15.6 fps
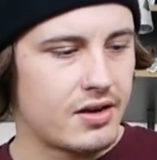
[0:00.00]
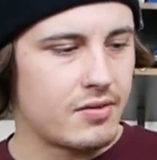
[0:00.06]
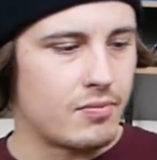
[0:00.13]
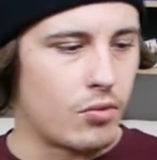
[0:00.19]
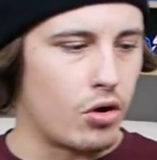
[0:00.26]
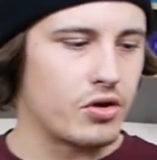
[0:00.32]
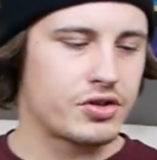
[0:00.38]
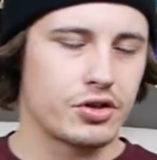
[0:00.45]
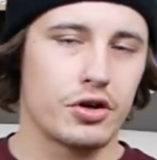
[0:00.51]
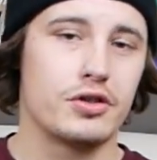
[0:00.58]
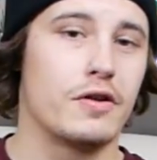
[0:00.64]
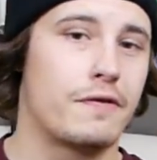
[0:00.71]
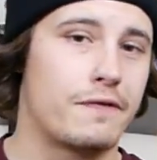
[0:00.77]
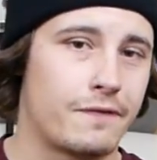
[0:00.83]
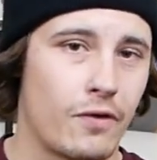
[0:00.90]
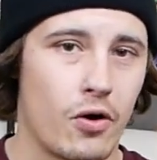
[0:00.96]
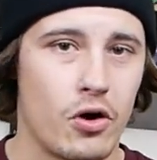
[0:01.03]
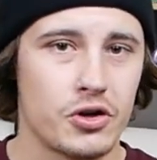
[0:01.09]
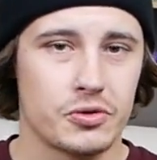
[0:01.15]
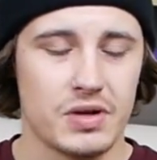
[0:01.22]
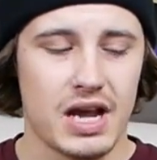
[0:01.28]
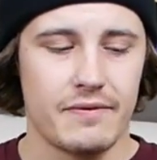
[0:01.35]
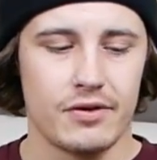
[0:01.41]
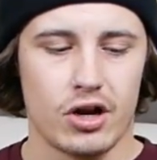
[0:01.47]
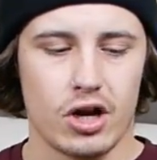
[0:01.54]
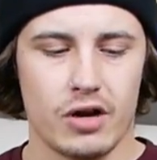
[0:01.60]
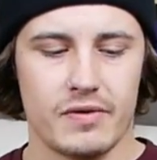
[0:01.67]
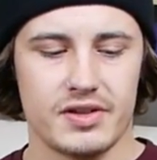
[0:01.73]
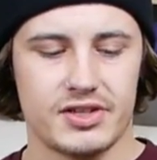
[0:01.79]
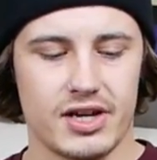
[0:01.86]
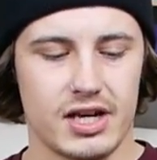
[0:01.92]
More so the forks. We have an
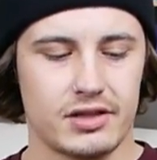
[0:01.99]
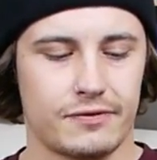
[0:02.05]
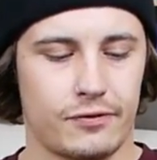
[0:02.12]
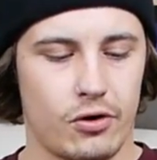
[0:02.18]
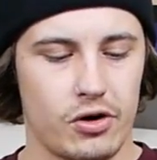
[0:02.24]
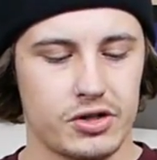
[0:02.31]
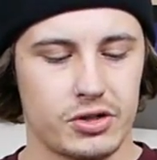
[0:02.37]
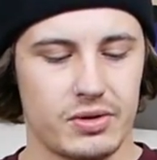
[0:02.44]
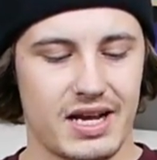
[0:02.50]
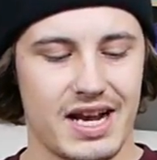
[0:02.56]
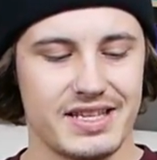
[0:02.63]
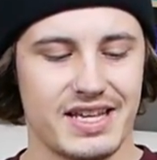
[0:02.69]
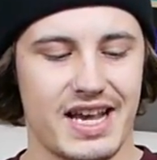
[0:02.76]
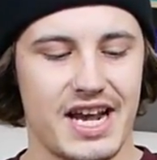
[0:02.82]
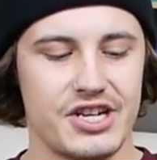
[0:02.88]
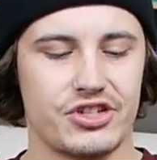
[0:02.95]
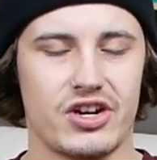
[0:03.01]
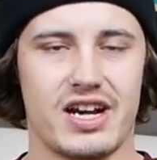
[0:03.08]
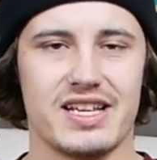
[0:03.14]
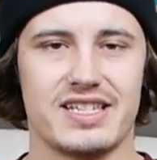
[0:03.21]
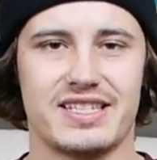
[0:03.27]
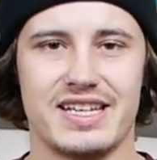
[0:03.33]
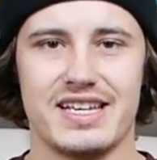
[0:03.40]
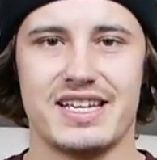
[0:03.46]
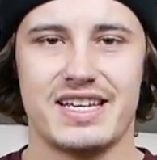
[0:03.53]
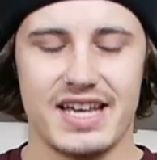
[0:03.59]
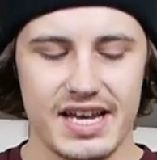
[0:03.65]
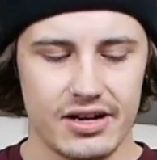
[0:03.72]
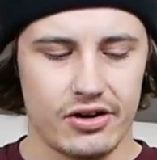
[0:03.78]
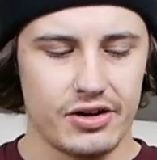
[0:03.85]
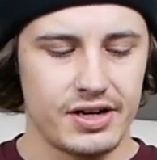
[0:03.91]
oversized fork, so it has a HIC
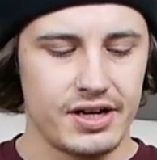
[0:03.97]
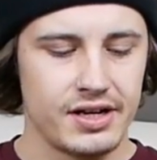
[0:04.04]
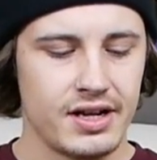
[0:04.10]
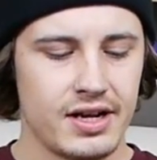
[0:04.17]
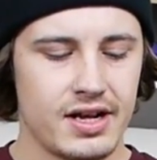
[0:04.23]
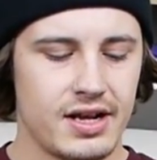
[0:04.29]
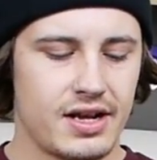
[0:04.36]
kit on it